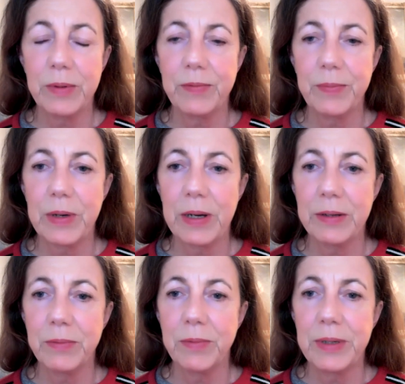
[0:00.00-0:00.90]
We've had
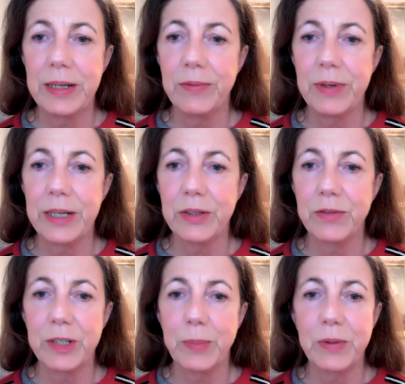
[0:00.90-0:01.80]
a really good
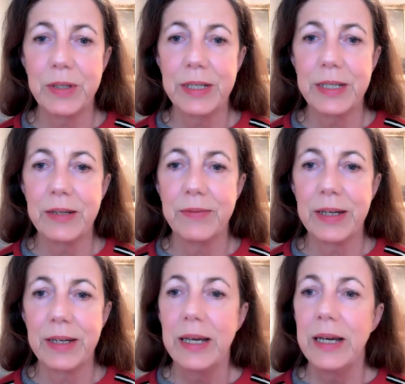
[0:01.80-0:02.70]
response this
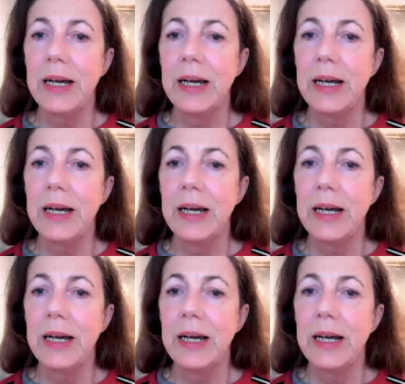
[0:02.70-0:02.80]
evening.